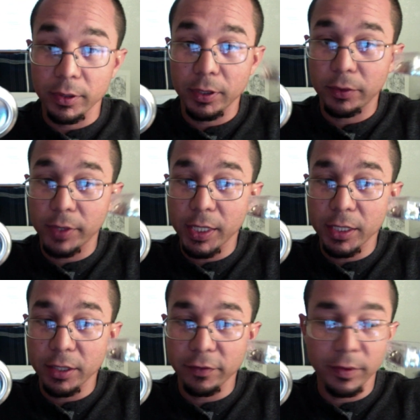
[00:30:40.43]

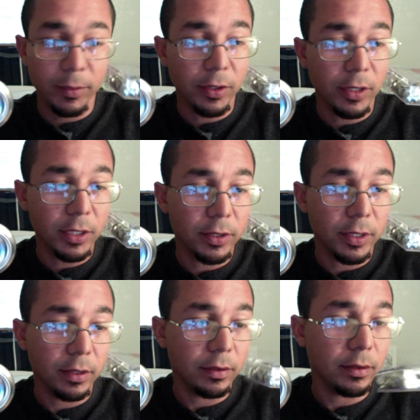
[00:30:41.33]
300 of them or
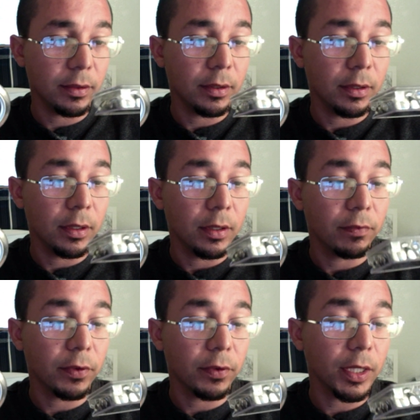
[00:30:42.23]
100.
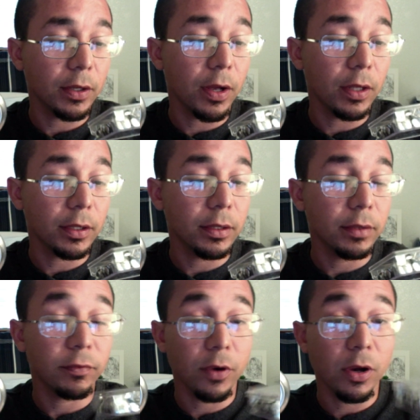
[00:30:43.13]
$28.
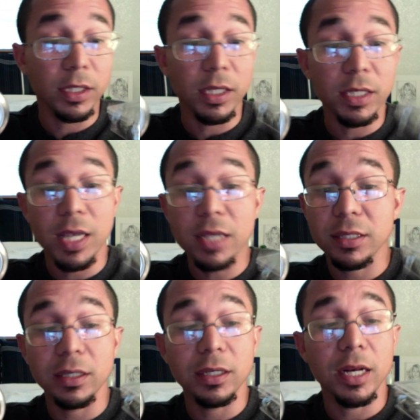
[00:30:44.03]
For all this, that's
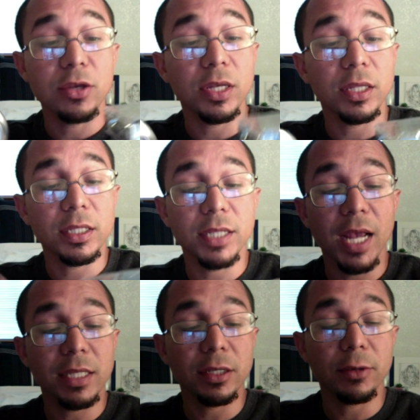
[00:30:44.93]
good. And you get this
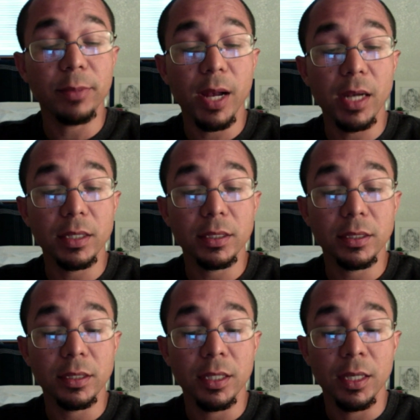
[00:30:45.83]
nice little box
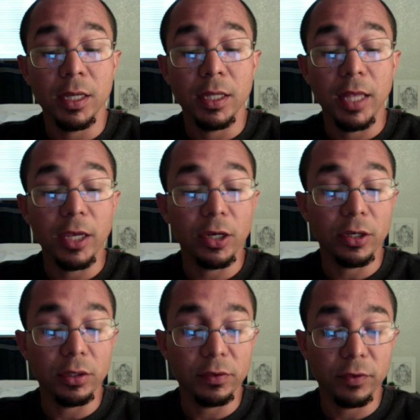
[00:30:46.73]
that you could
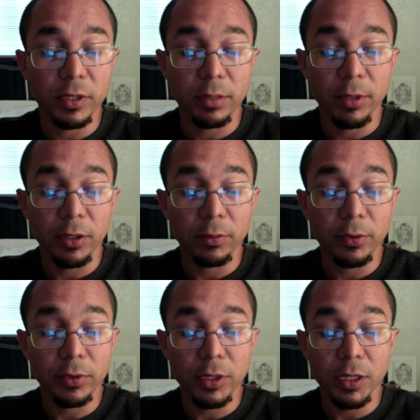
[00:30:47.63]
use for some other
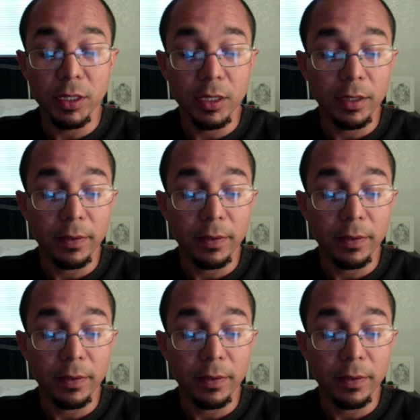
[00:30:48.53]
bullshit.